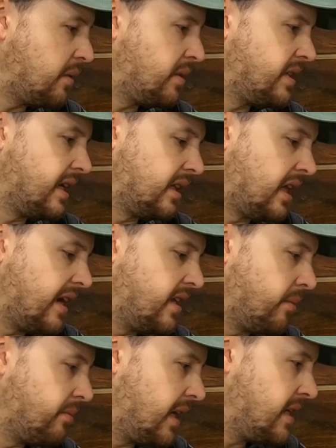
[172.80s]
That way they line
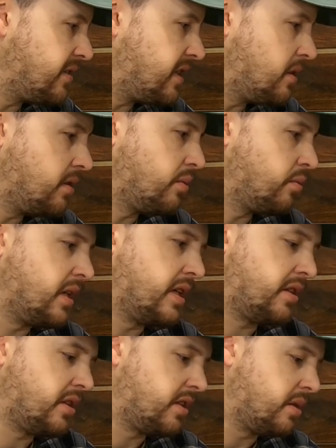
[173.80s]
up nicely
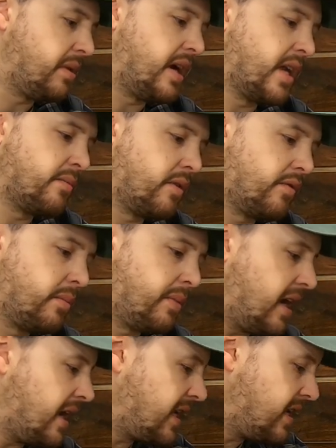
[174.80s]
with the bottom of the
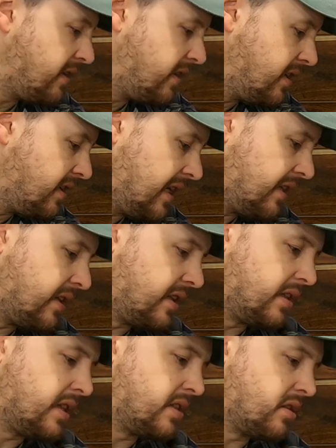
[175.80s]
body. And
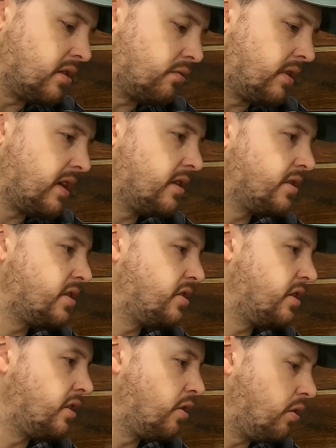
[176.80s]
then these little rails
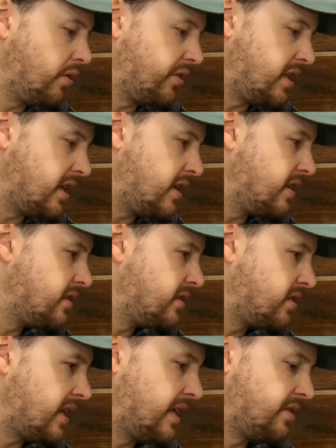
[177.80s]
still hold the
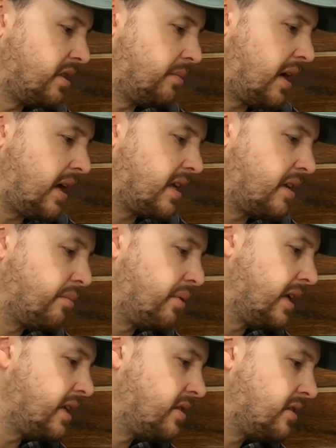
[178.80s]
sides of the body in
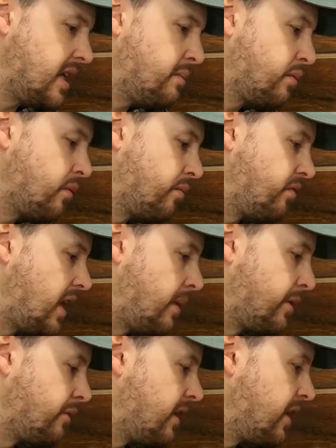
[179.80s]
place and keep it from
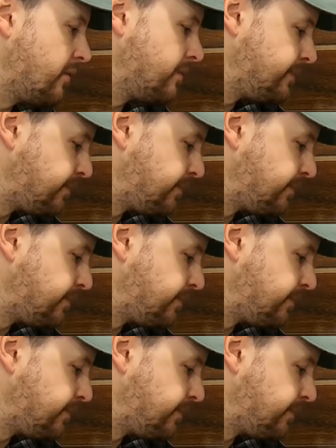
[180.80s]
flopping around.